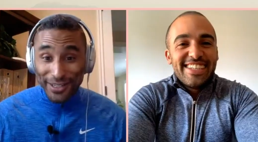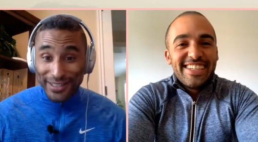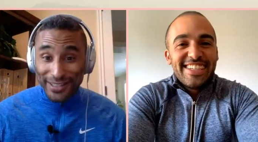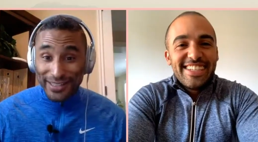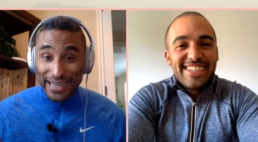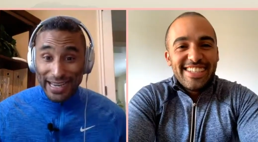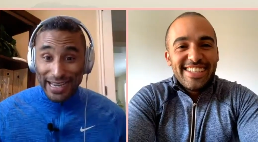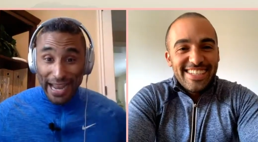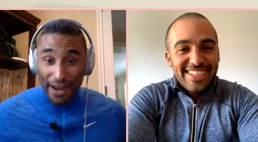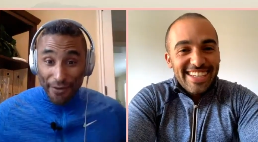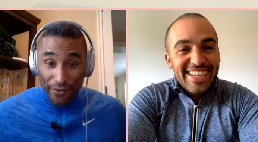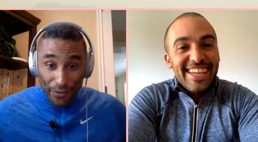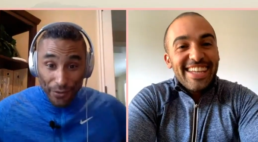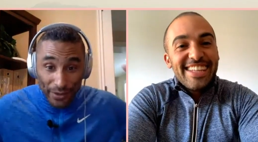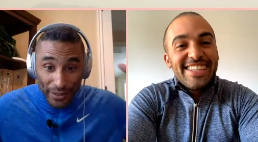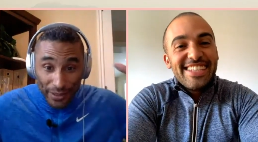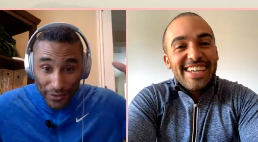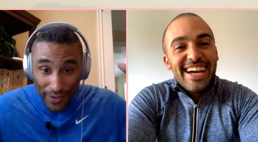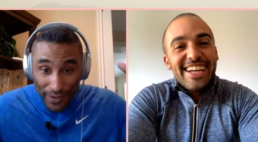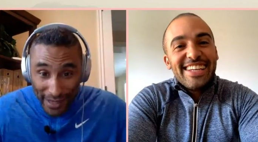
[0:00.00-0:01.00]
Speaker 1: like everyone's
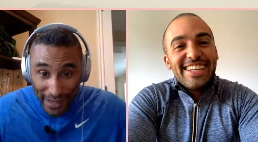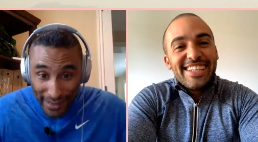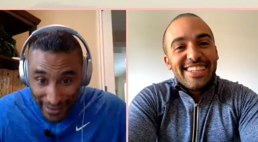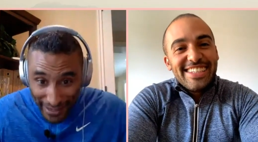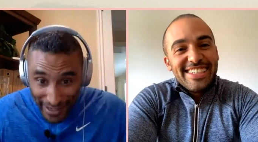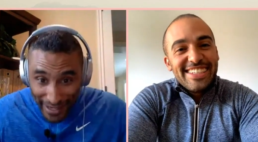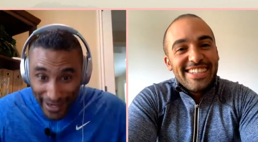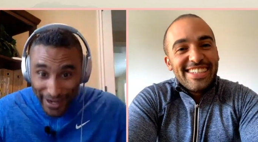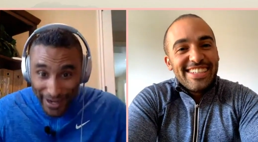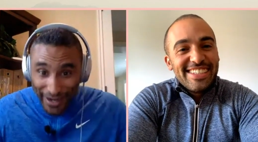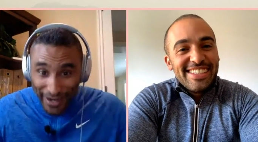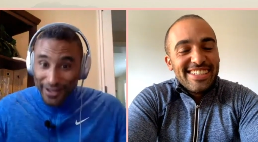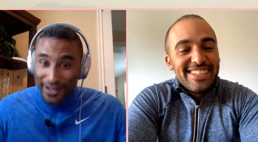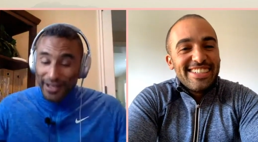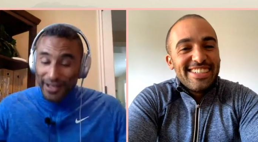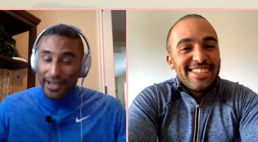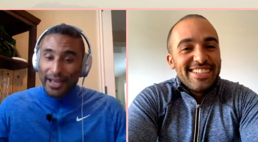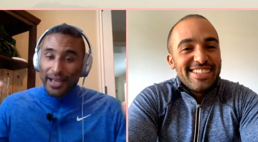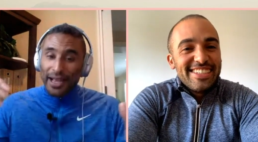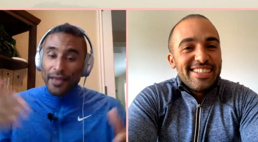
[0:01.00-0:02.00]
exactly. right there.
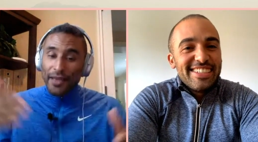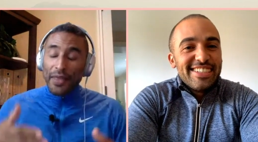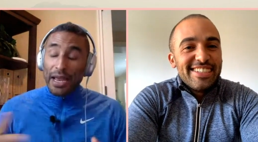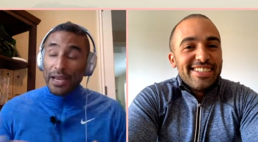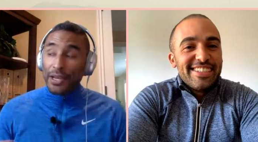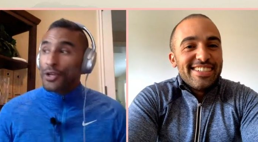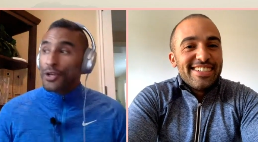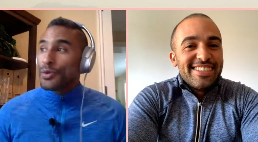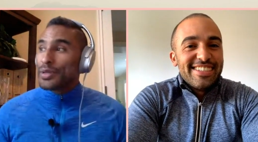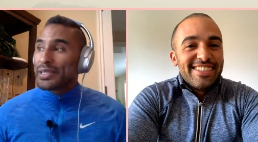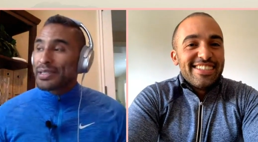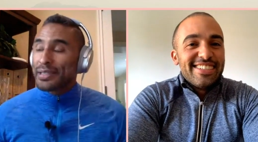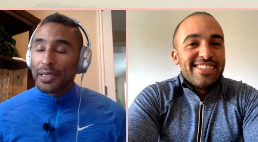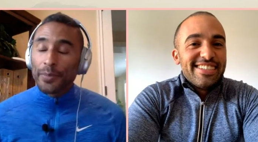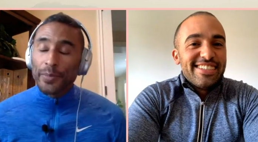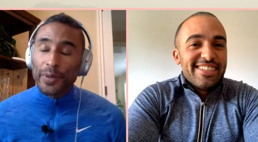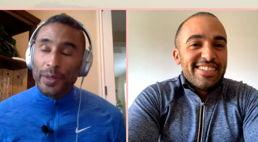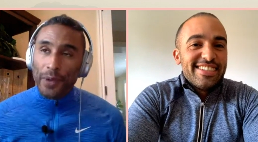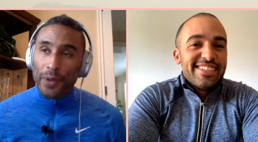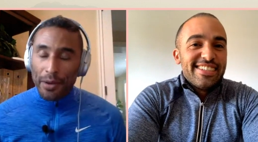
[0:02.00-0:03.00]
And then you would see
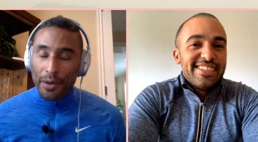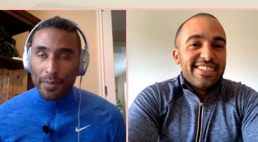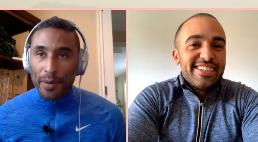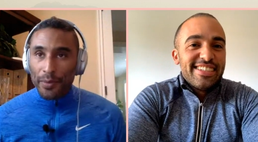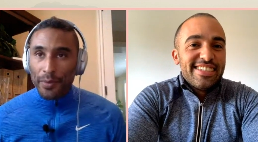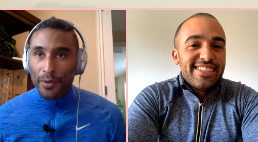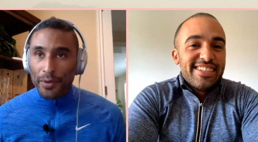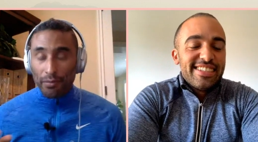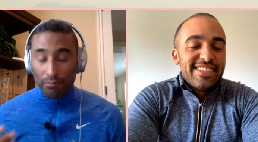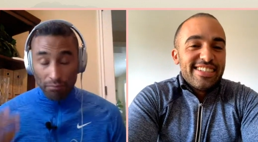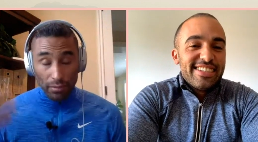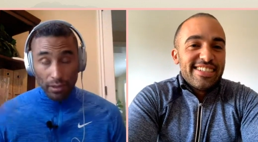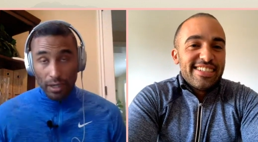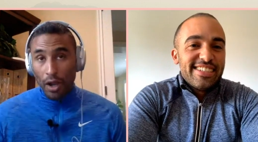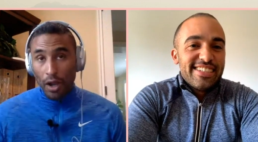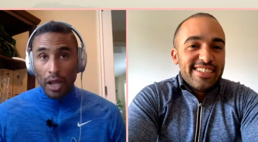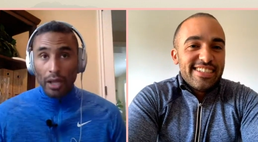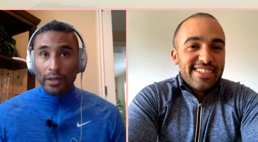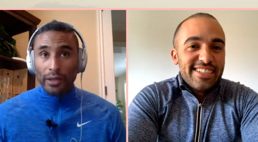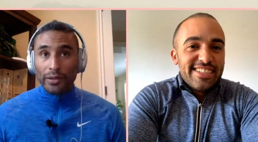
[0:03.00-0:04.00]
people. I remember
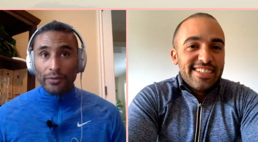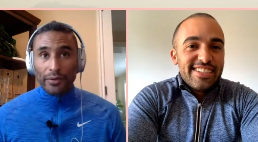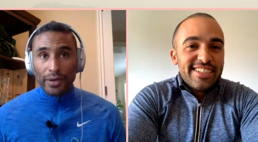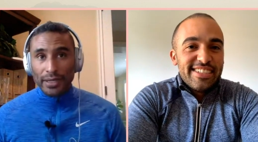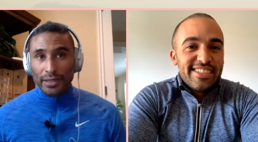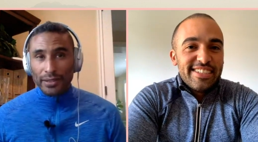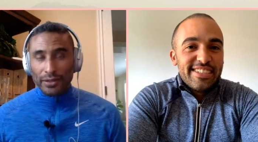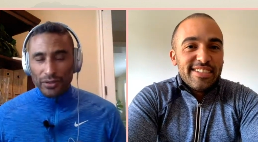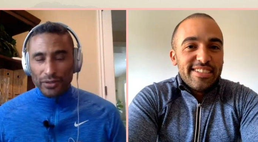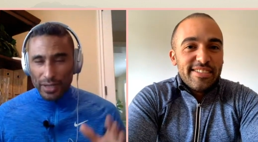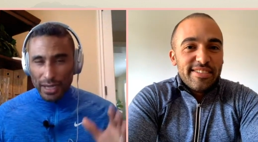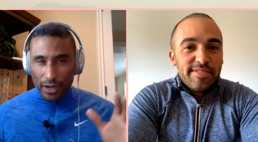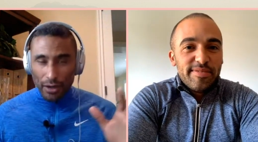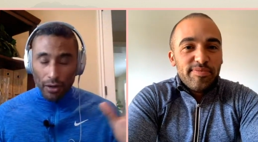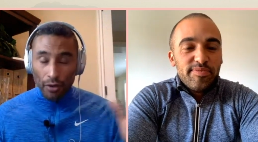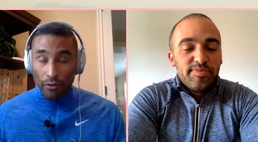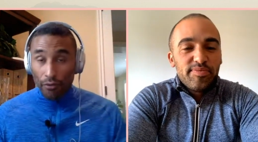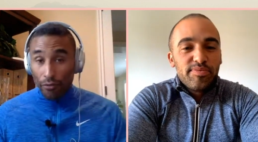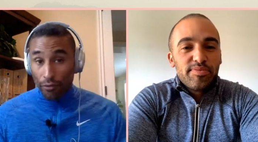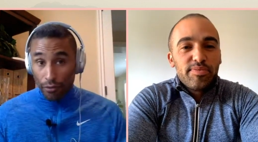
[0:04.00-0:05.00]
calling the races like,
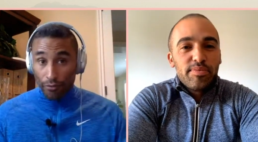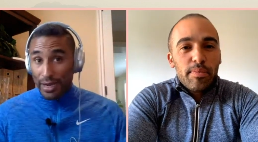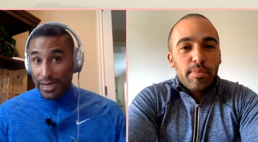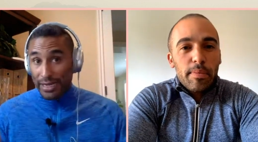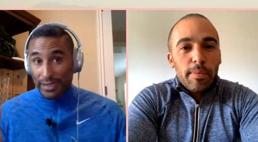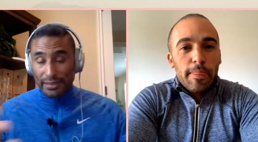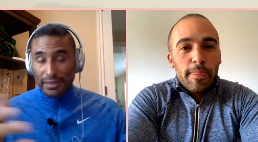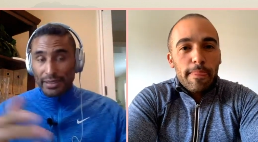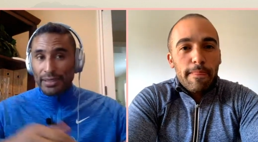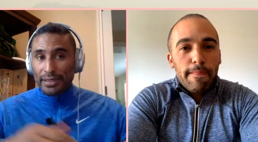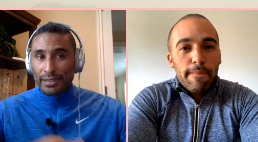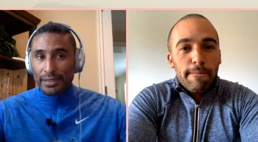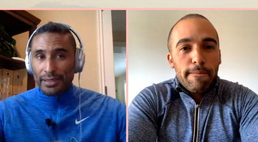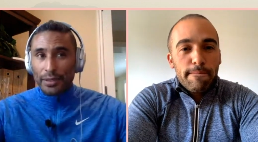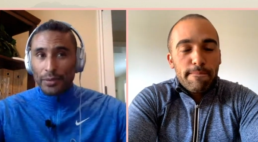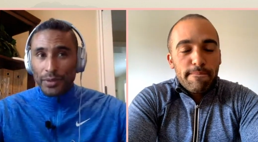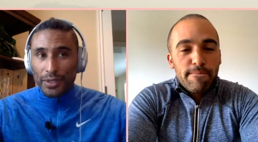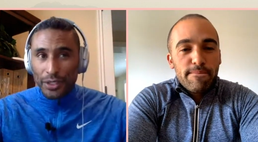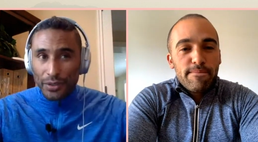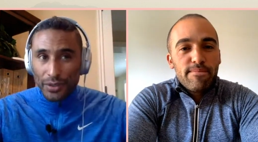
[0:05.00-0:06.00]
or the races, and would,
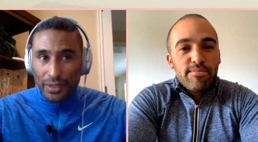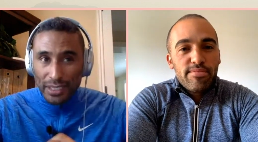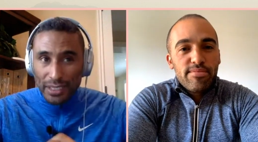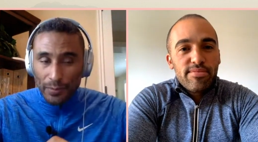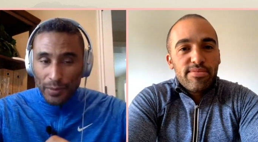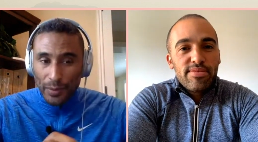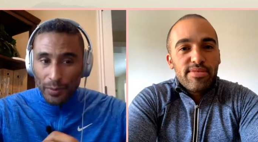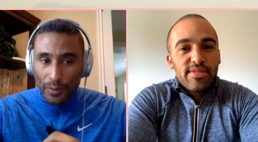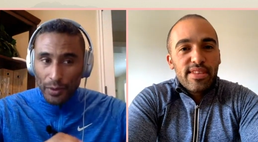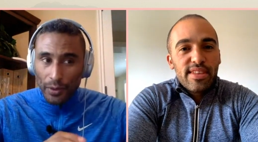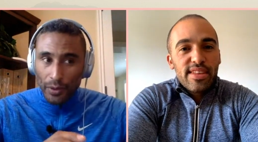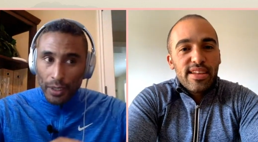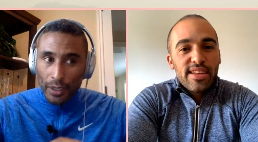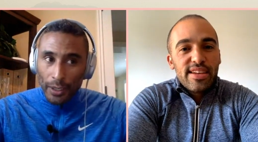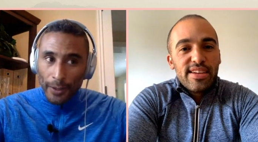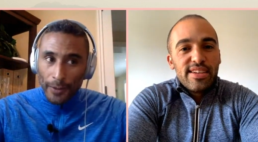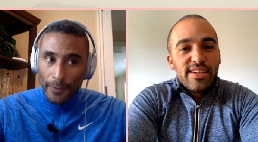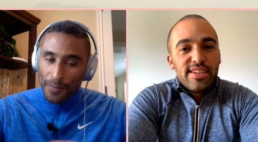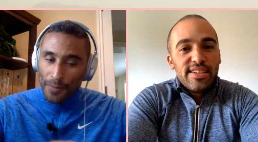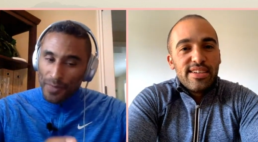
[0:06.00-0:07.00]
you'd see people
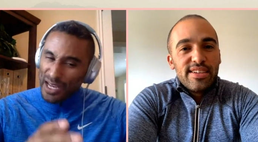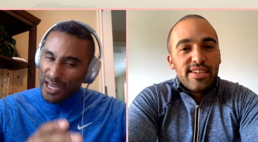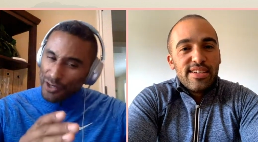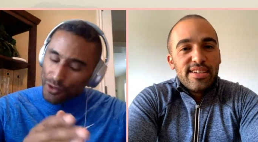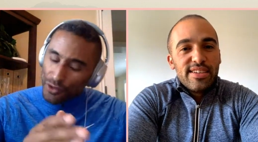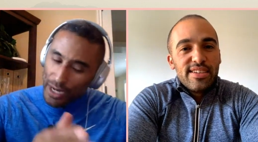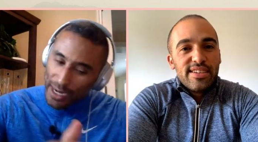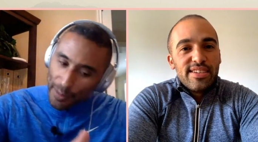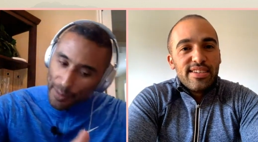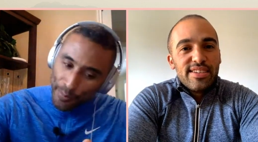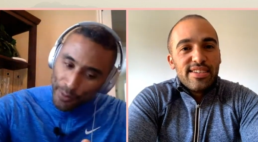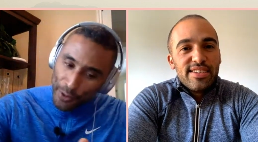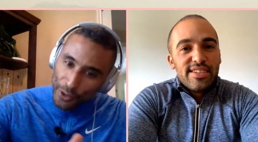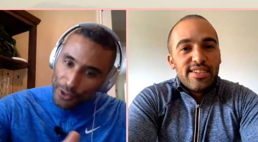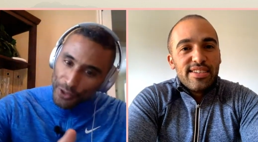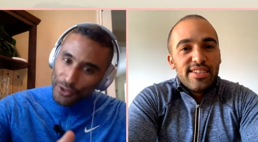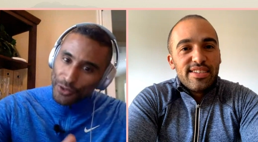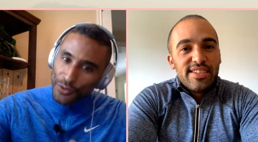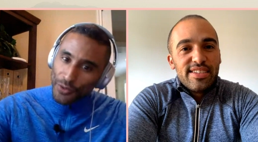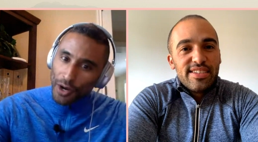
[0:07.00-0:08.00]
like try to push
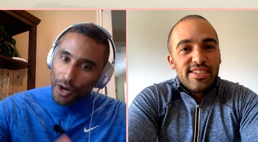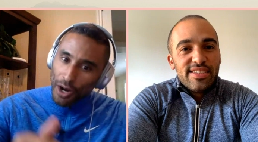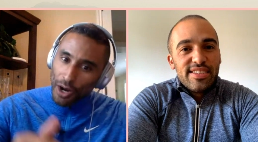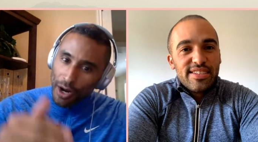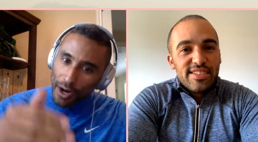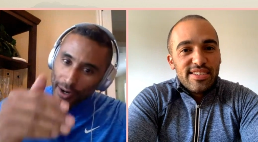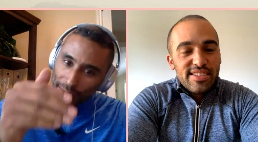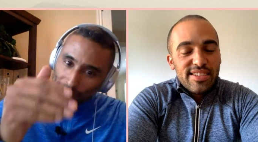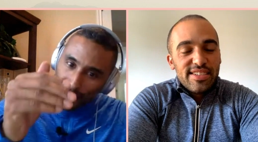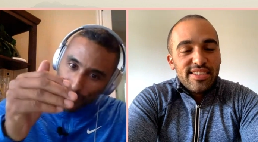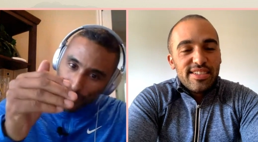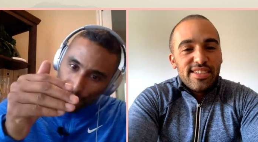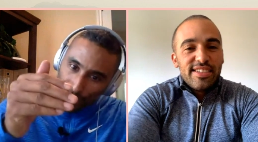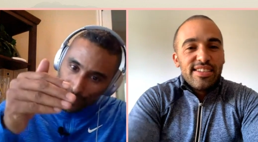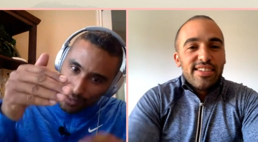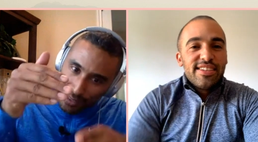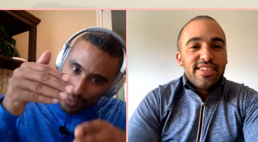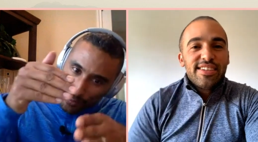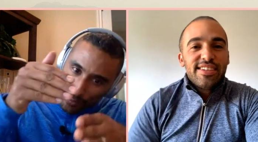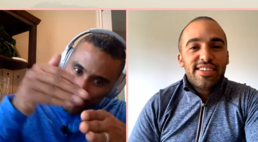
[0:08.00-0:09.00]
too hard, and they would they
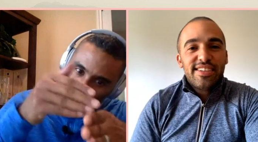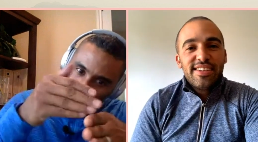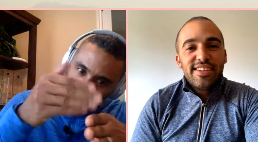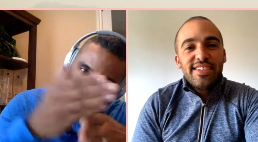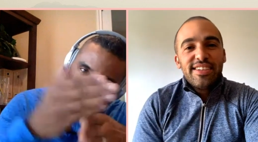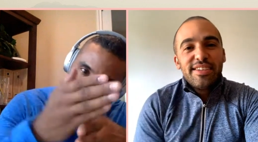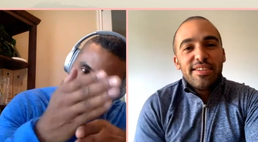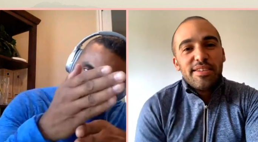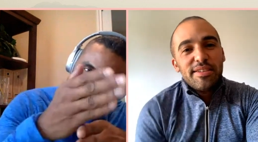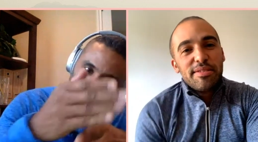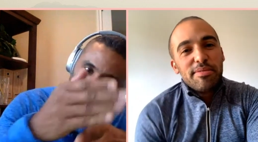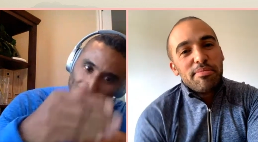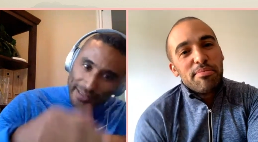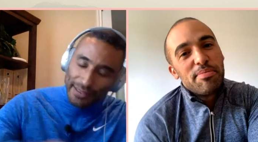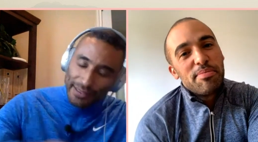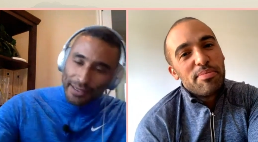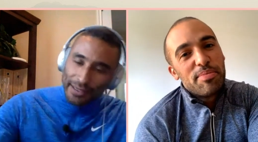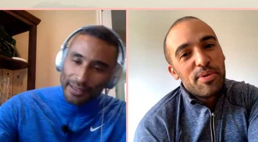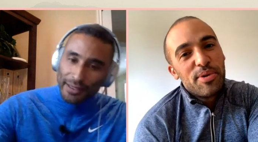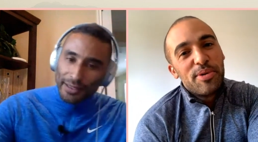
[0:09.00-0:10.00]
would case it a
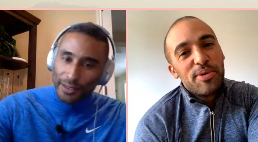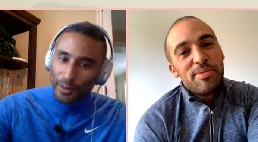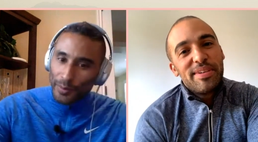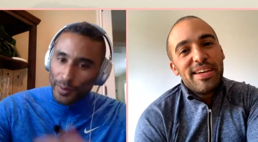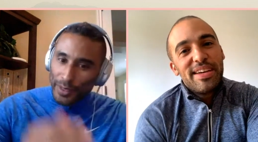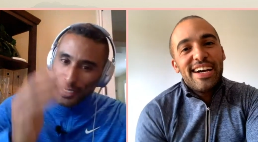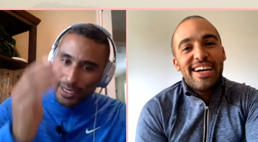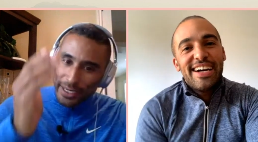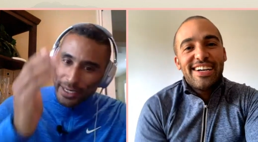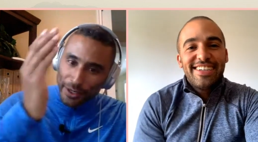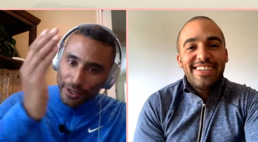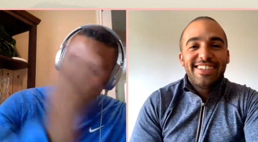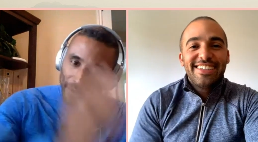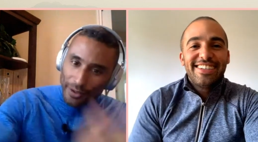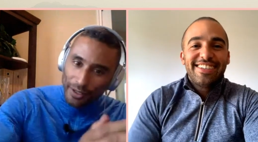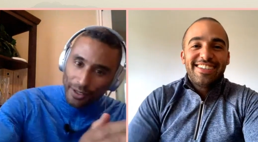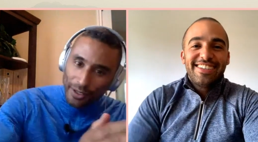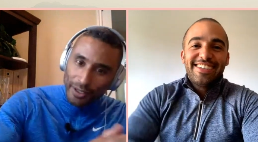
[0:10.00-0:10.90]
little bit, or